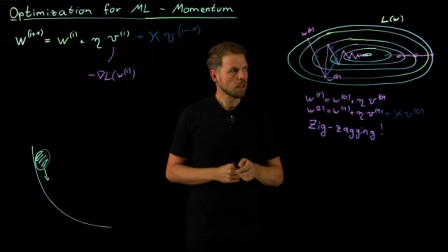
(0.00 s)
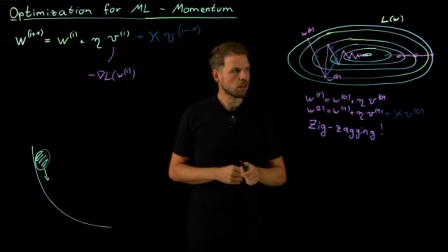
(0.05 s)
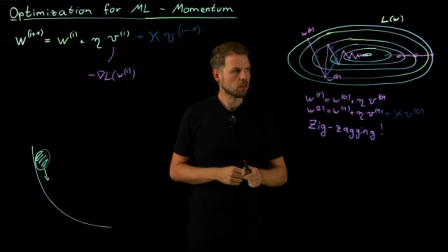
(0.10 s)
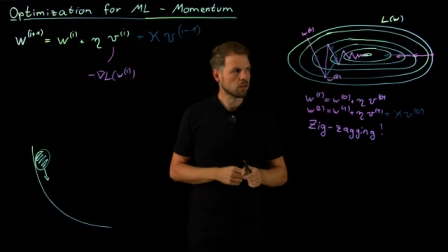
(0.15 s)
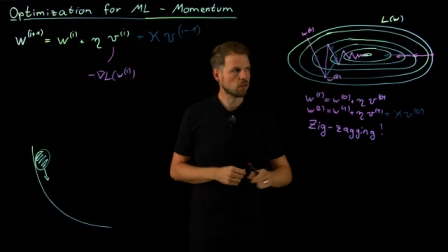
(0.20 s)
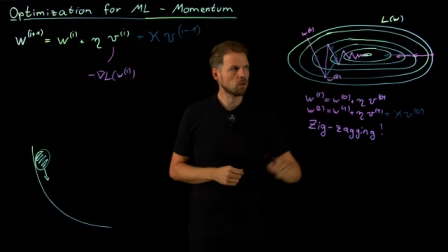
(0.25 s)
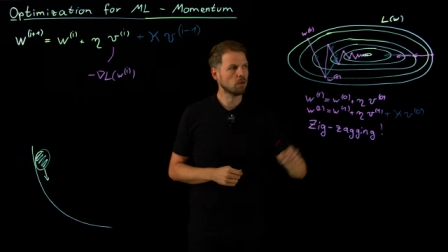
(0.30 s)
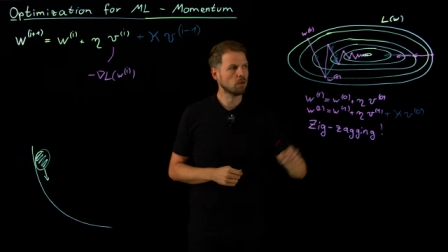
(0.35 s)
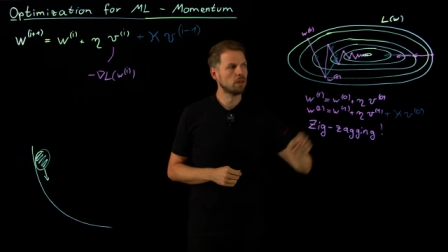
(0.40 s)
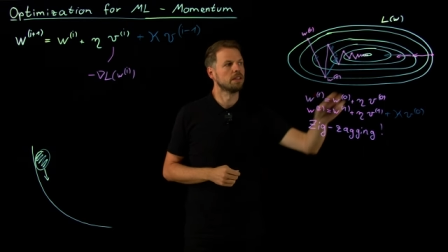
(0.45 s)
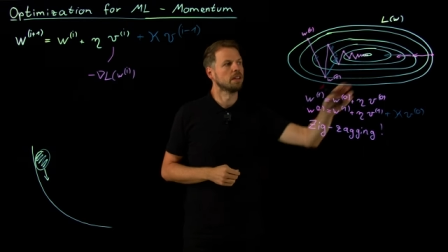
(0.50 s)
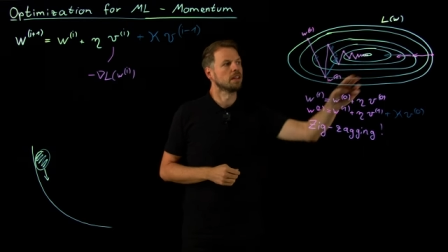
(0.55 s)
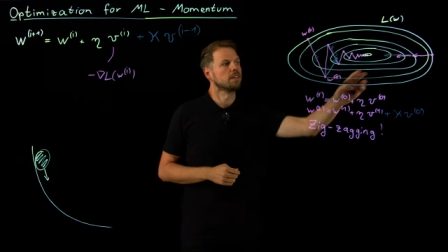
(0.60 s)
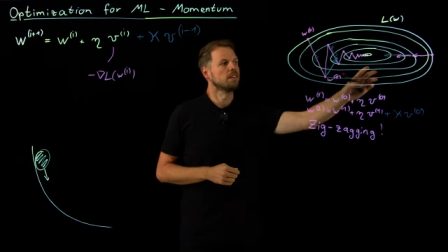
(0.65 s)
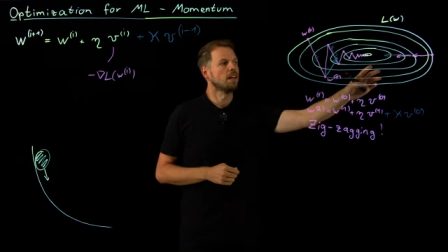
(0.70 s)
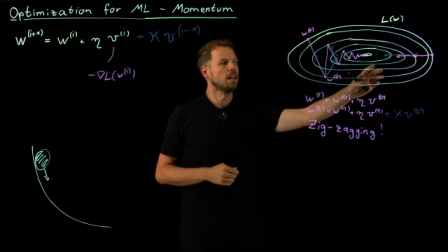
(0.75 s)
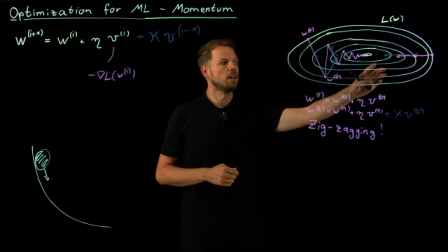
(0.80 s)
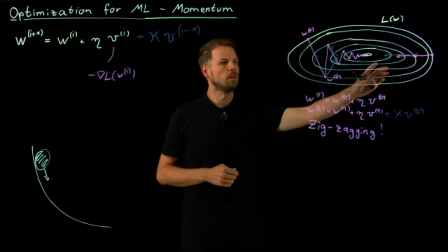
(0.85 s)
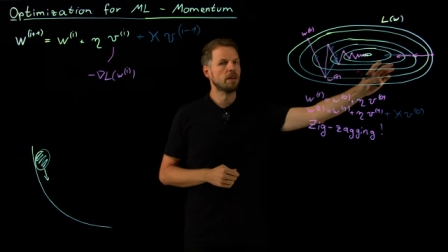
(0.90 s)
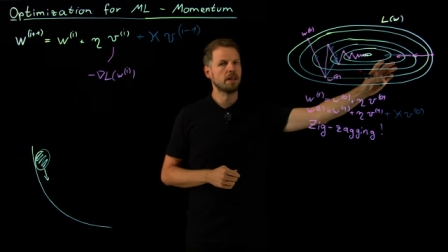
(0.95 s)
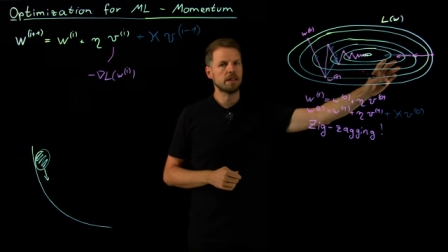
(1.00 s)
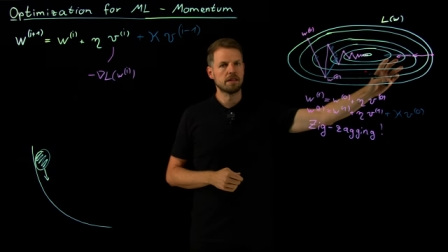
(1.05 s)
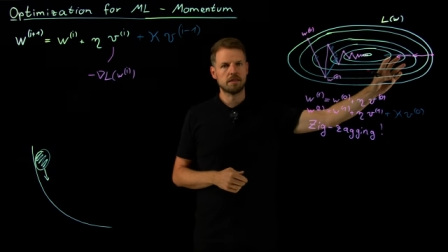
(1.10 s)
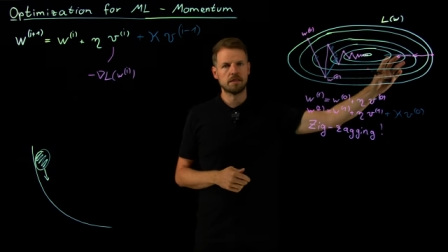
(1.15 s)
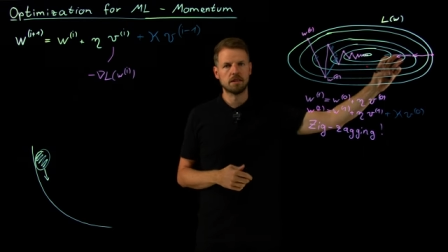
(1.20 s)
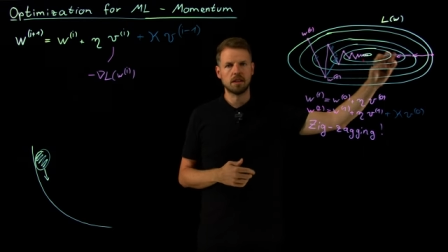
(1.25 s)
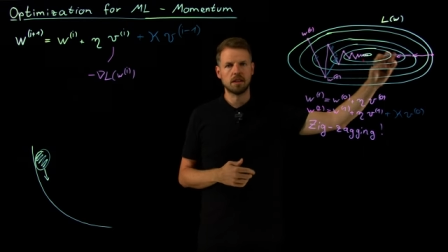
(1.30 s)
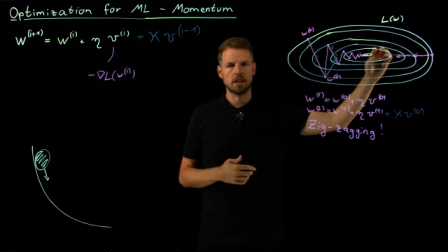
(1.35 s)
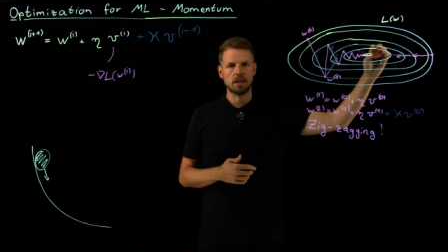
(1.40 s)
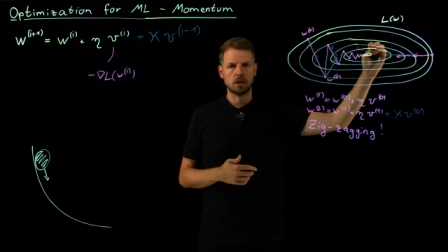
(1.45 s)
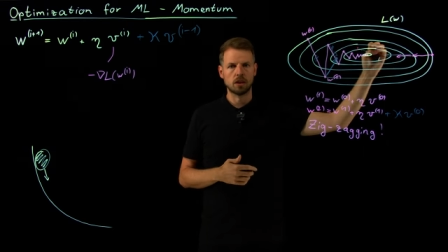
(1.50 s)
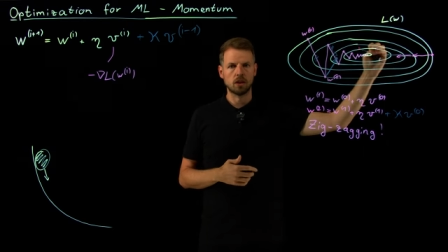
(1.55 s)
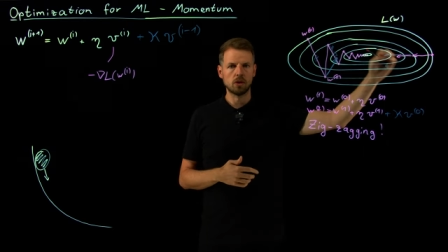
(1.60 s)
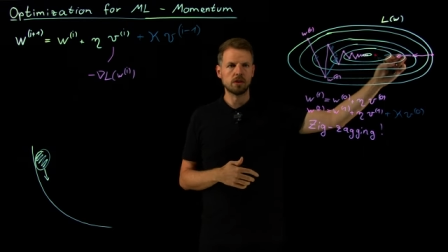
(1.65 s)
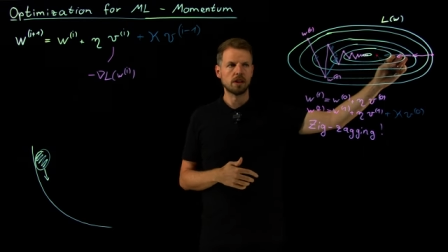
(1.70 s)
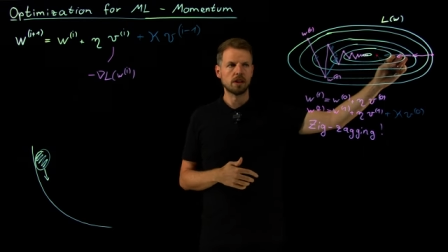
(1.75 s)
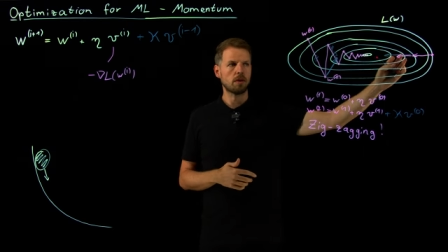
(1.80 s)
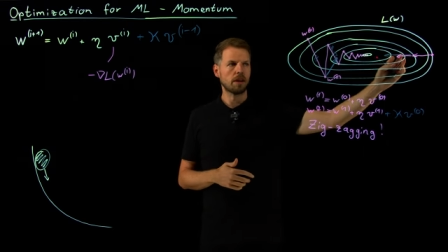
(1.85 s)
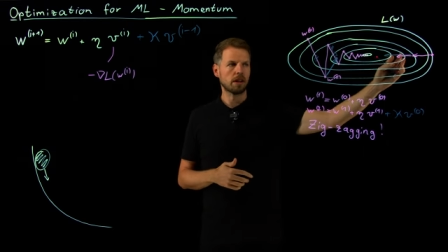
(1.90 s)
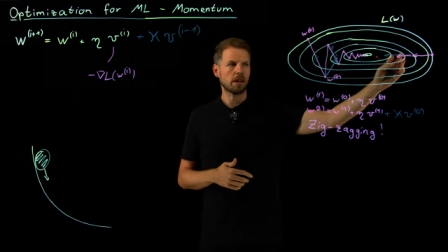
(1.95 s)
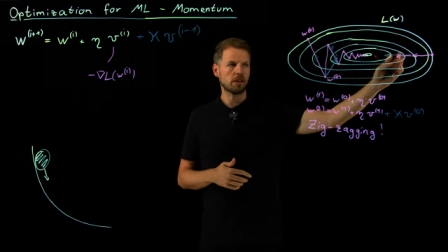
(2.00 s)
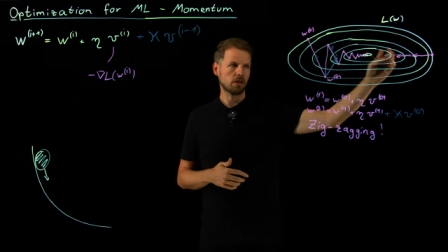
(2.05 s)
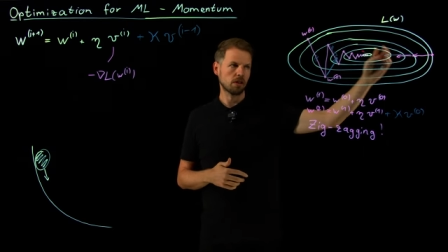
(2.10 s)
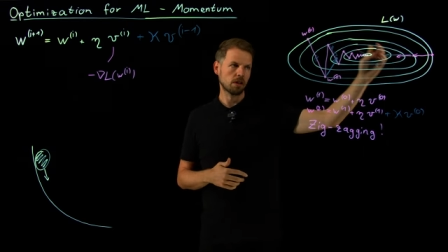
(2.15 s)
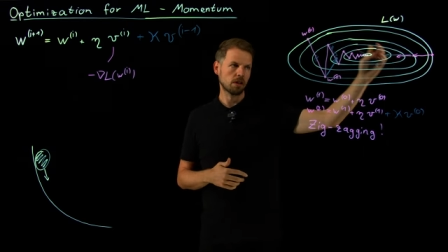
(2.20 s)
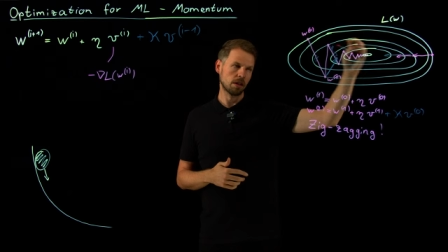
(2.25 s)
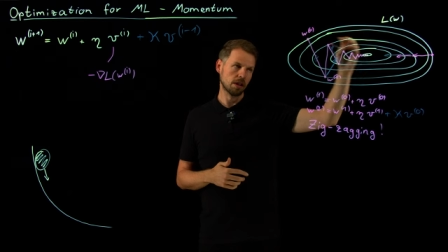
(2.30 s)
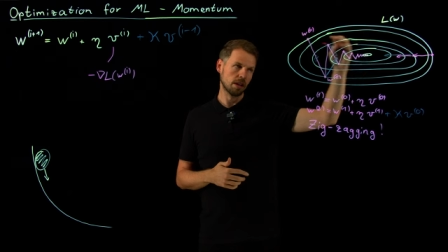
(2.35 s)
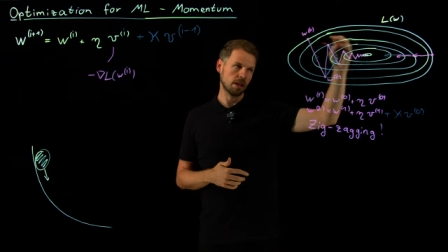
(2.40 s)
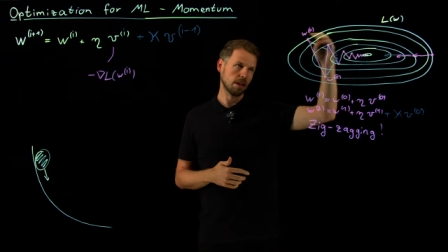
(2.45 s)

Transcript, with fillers: So it accelerates in good direction,